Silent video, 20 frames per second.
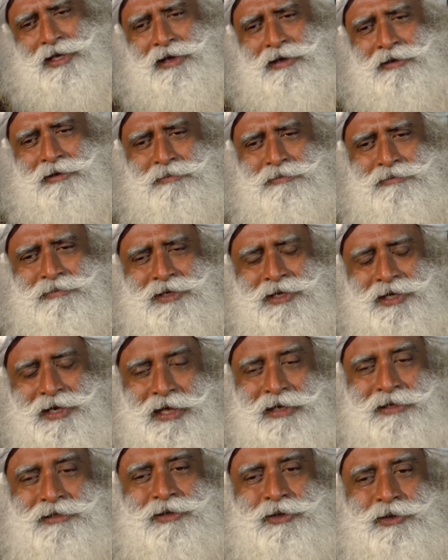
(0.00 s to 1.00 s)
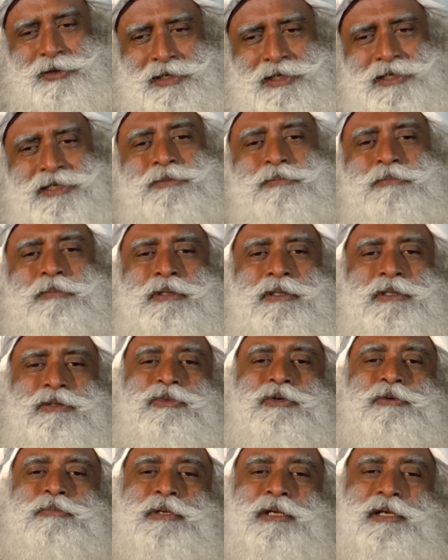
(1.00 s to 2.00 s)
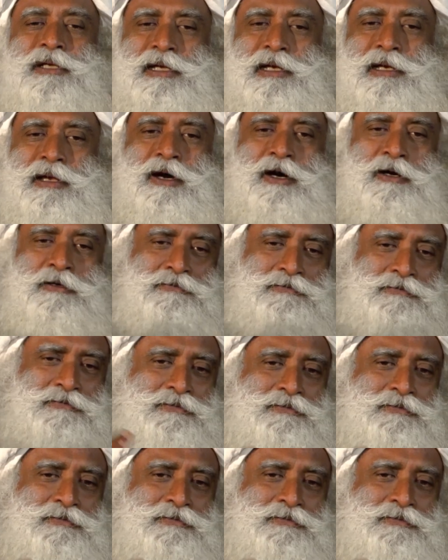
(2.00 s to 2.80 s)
I am correct on this, but it could be a little off.